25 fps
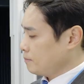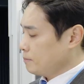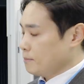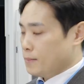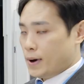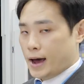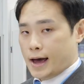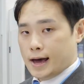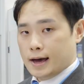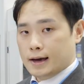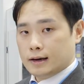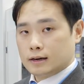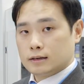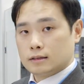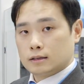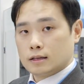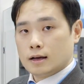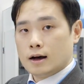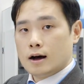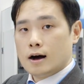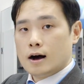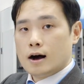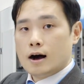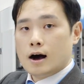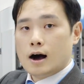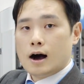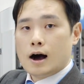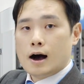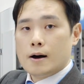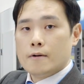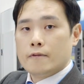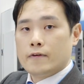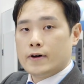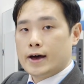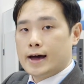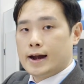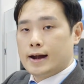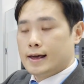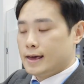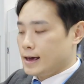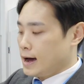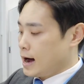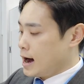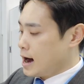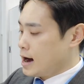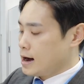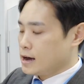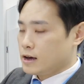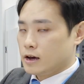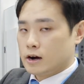make very
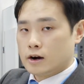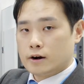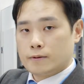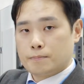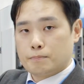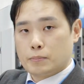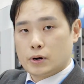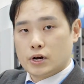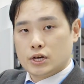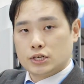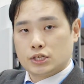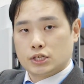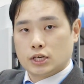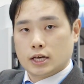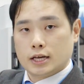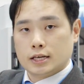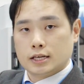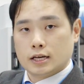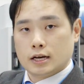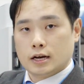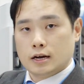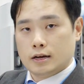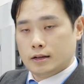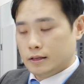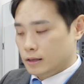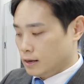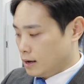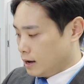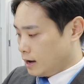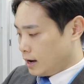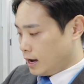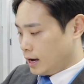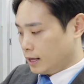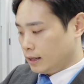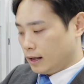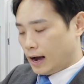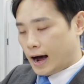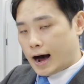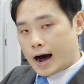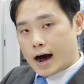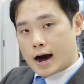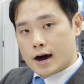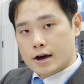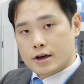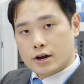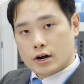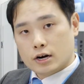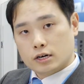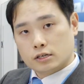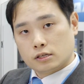higher precision and
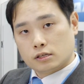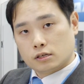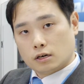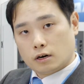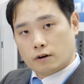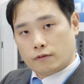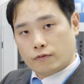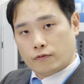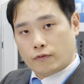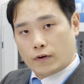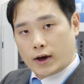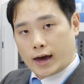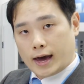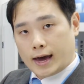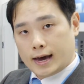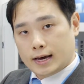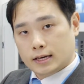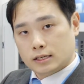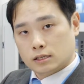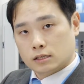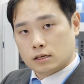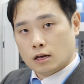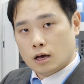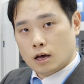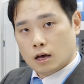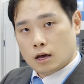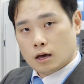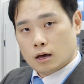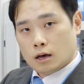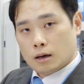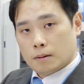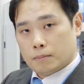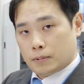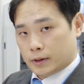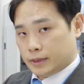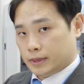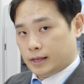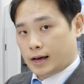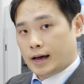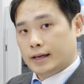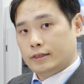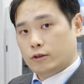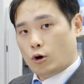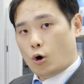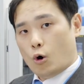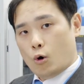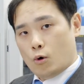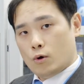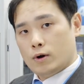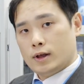higher surface, but not
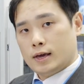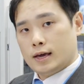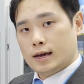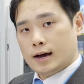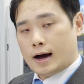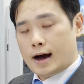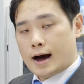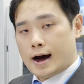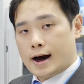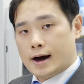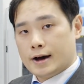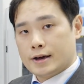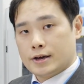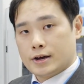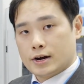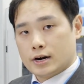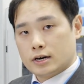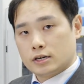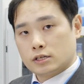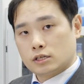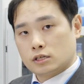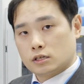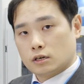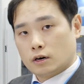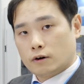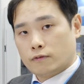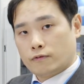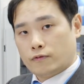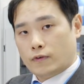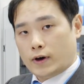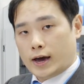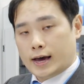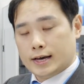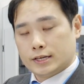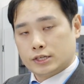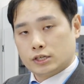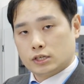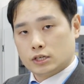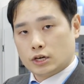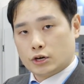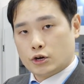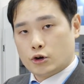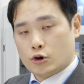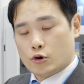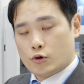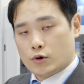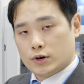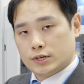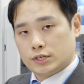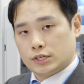only higher surface
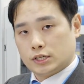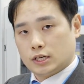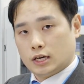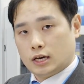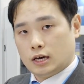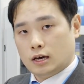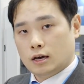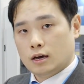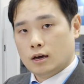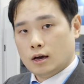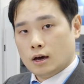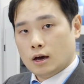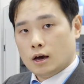accuracy,